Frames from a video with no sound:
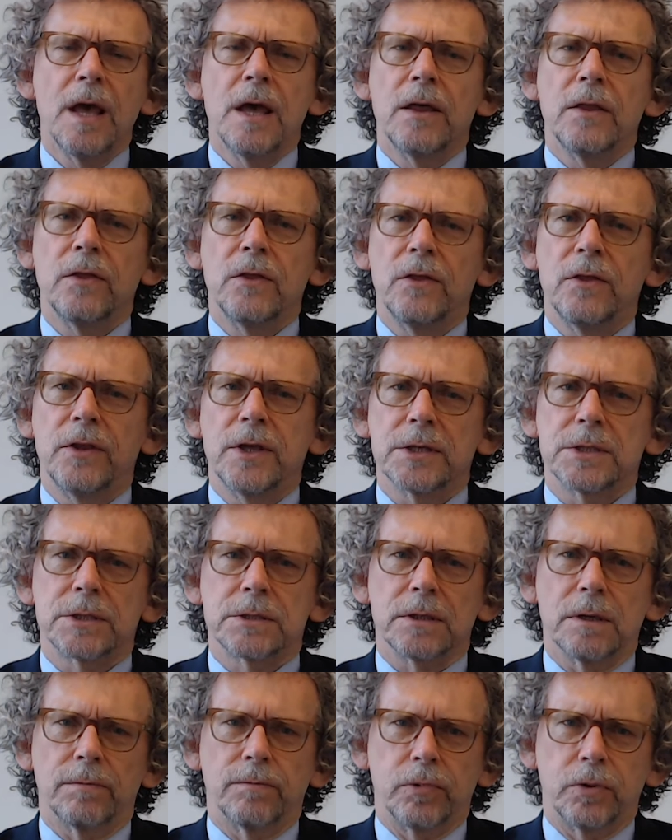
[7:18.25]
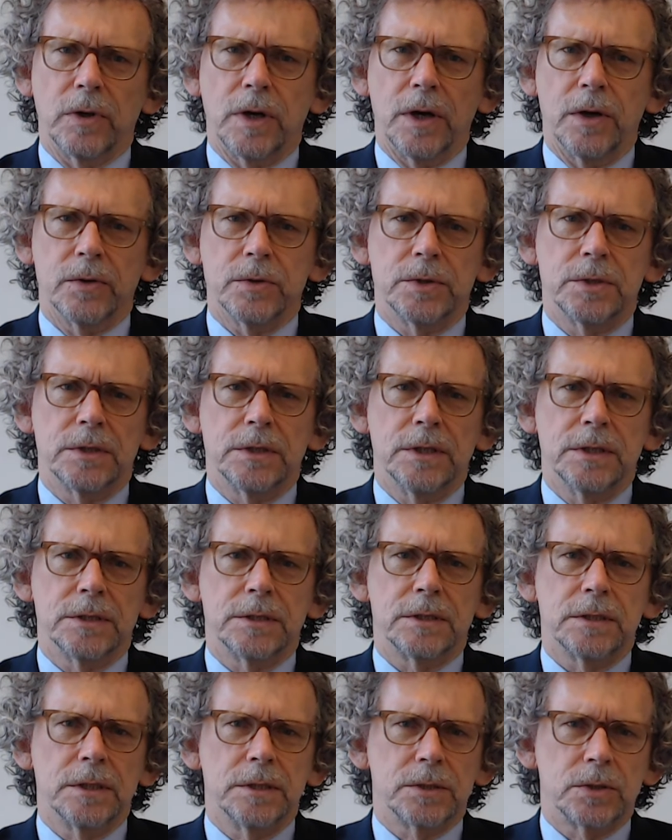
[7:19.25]
This approach,
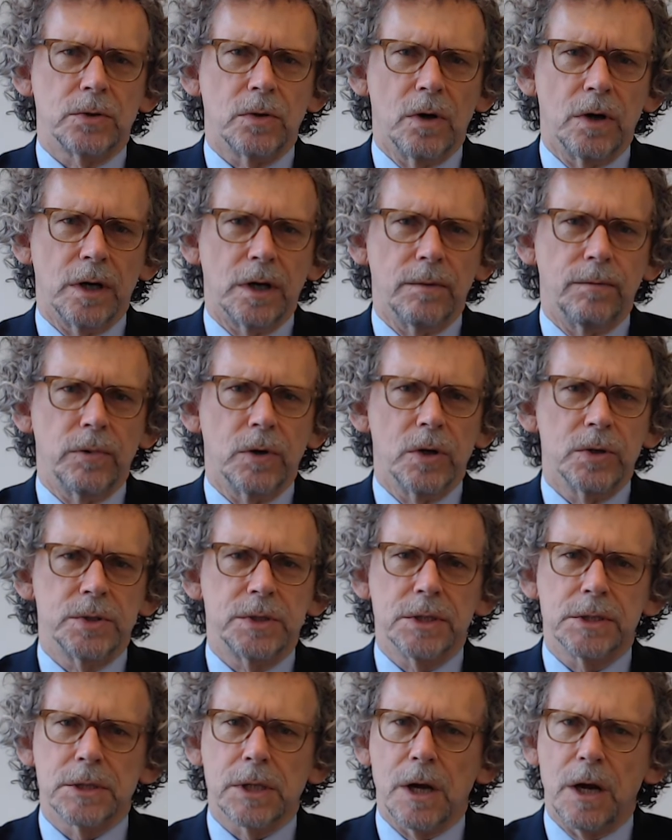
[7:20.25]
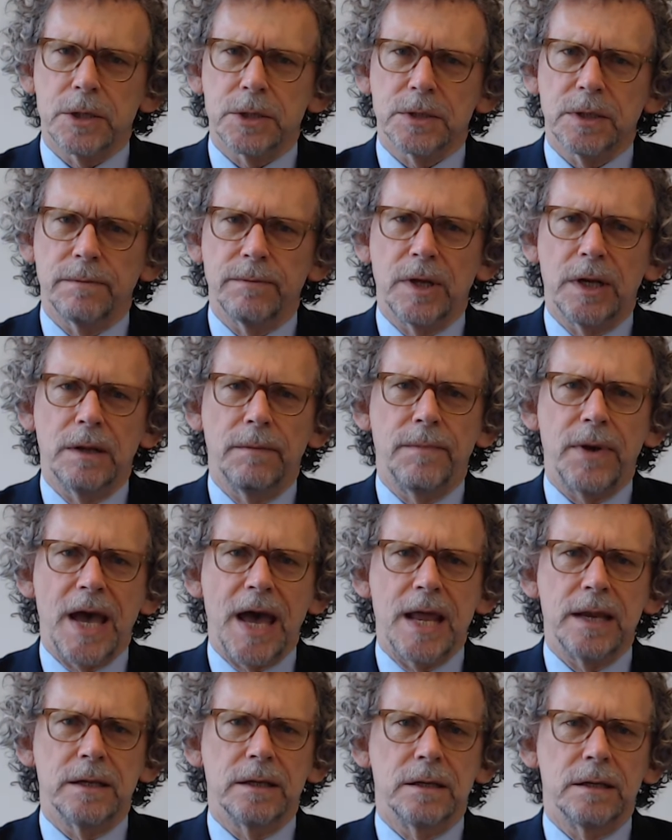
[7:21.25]
this historic approach, has largely been
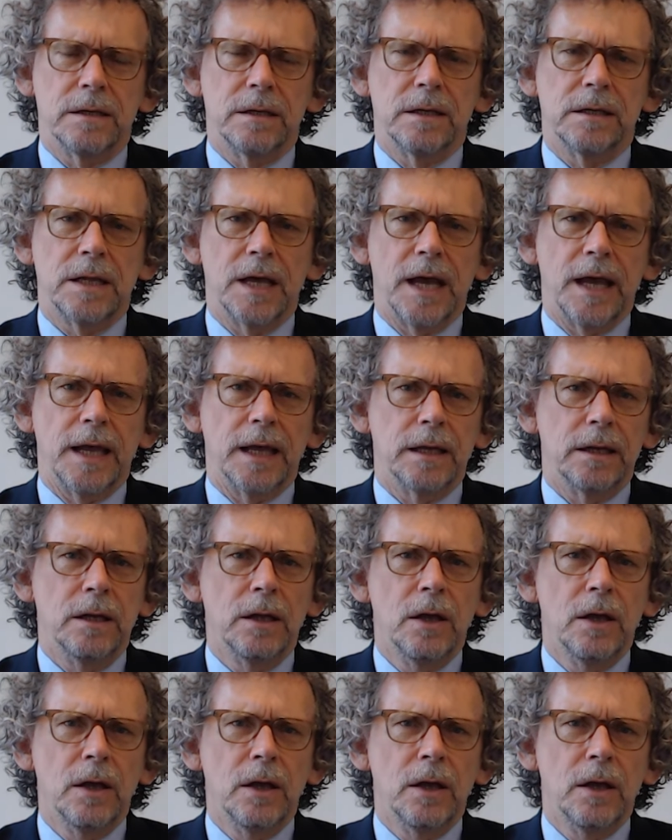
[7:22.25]
abandoned today, and